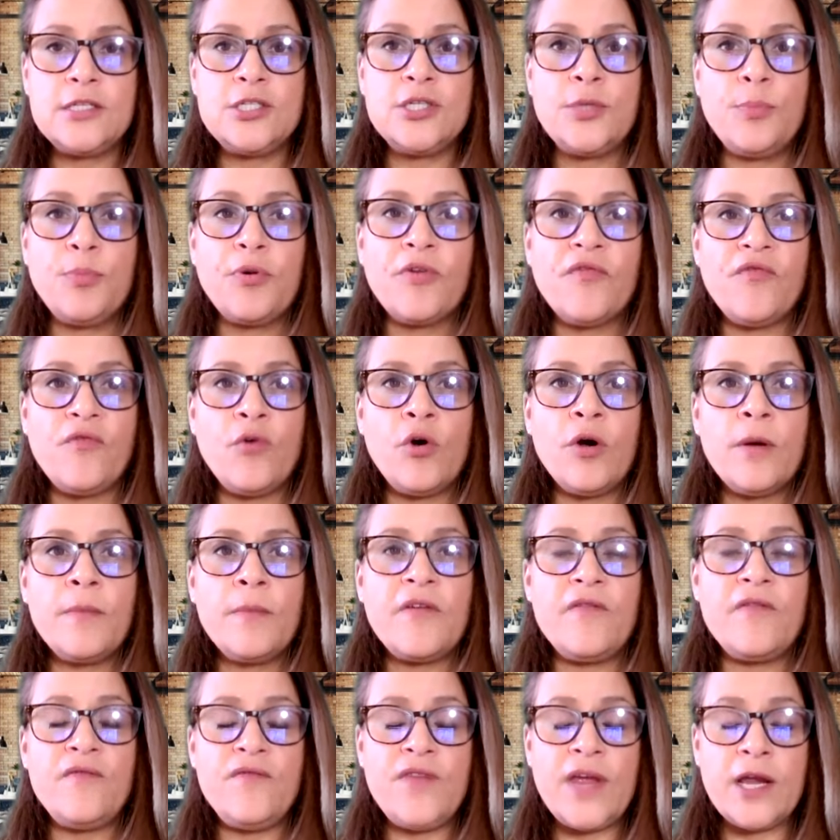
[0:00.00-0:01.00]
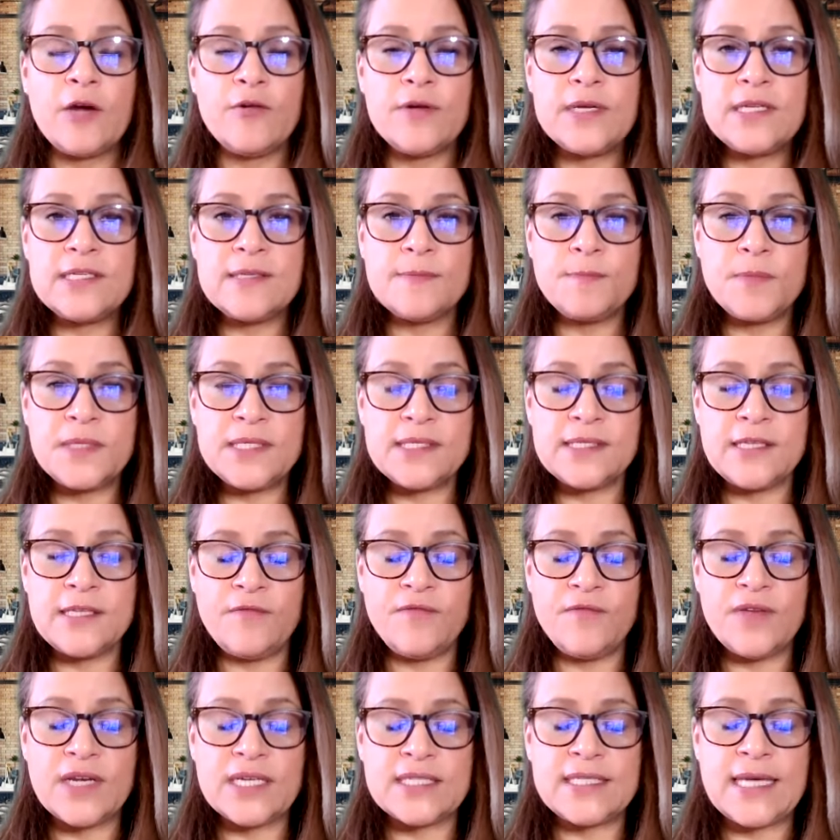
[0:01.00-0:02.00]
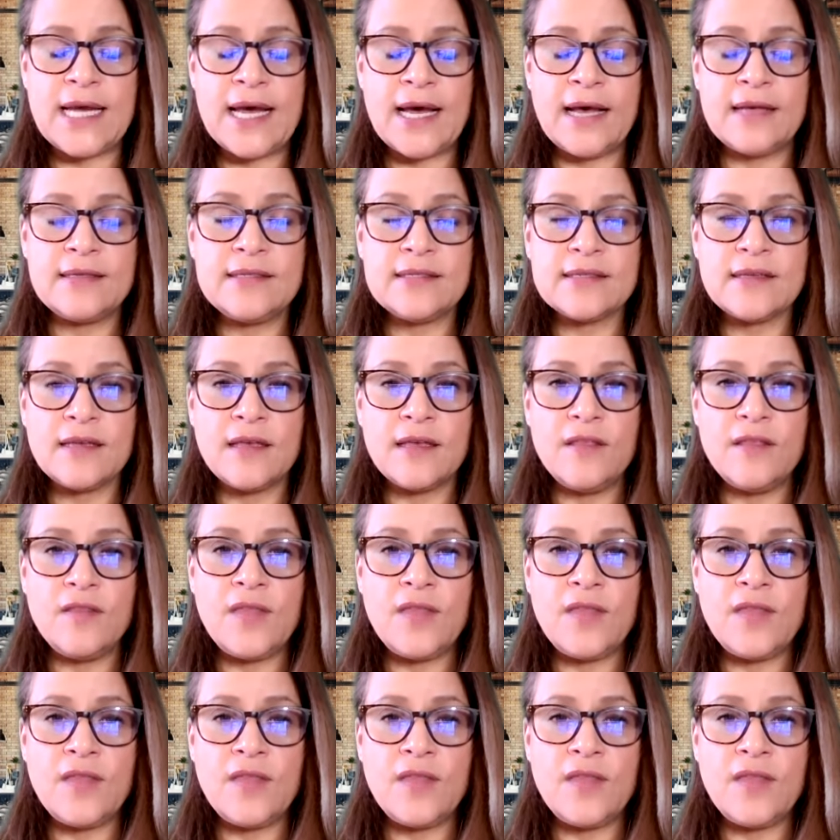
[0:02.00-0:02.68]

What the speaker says: to perform a very specific task